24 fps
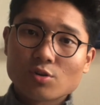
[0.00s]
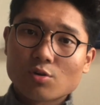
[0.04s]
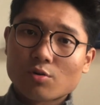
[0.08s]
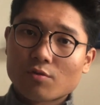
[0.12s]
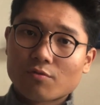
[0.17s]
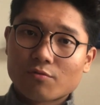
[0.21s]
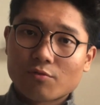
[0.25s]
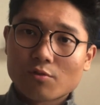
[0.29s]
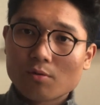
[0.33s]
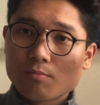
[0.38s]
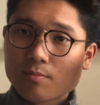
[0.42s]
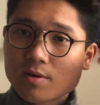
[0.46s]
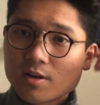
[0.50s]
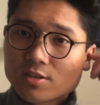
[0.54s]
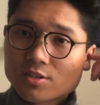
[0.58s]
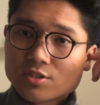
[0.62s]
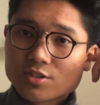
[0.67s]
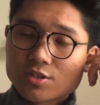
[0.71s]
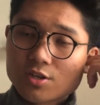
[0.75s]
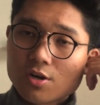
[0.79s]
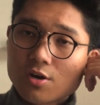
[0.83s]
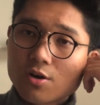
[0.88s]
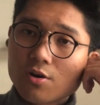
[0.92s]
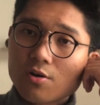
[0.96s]
or 4 months
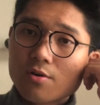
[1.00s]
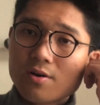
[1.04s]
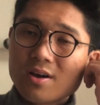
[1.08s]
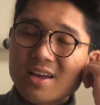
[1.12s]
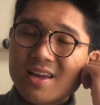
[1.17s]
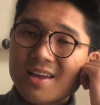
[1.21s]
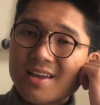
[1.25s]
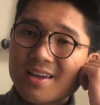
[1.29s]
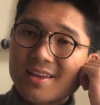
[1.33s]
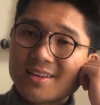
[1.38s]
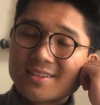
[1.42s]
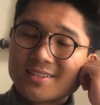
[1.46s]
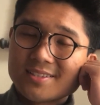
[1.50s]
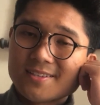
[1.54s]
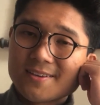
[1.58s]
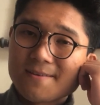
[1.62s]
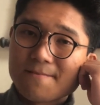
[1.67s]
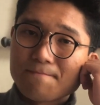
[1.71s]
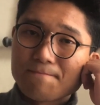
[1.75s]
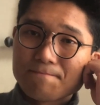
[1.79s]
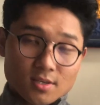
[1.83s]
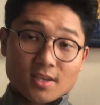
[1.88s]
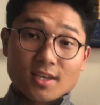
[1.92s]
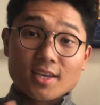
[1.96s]
so, and
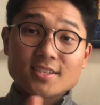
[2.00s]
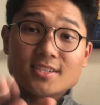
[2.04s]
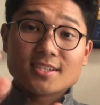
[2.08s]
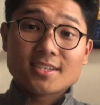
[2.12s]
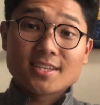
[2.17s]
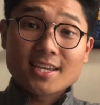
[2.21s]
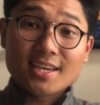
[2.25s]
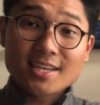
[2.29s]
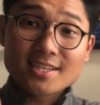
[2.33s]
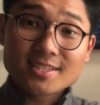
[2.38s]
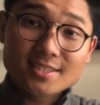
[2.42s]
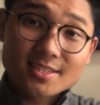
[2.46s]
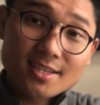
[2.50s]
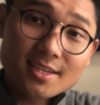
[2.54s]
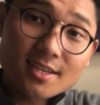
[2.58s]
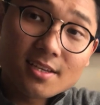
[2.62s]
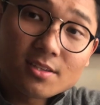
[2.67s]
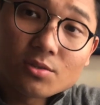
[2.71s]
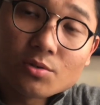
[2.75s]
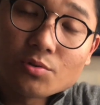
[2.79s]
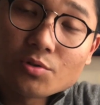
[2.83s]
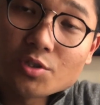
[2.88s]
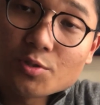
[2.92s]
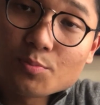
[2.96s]
he's an
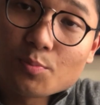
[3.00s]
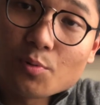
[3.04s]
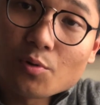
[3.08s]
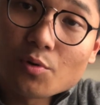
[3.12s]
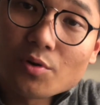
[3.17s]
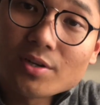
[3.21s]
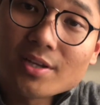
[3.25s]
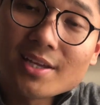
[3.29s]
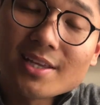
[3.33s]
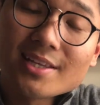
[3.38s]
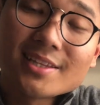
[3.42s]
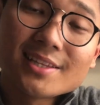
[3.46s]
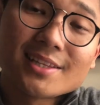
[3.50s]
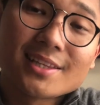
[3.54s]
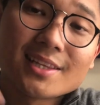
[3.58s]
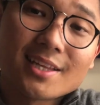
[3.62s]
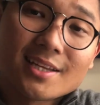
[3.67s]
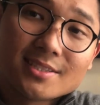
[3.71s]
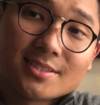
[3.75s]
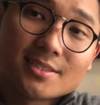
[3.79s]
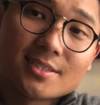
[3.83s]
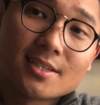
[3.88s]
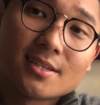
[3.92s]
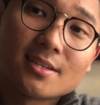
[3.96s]
Indian who was born in
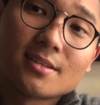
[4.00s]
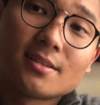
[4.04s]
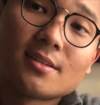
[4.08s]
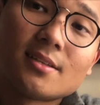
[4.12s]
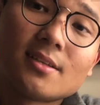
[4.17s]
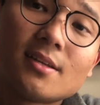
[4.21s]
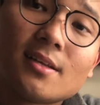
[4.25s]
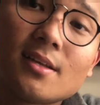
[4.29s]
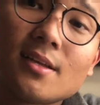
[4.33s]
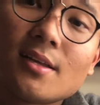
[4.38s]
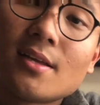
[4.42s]
London,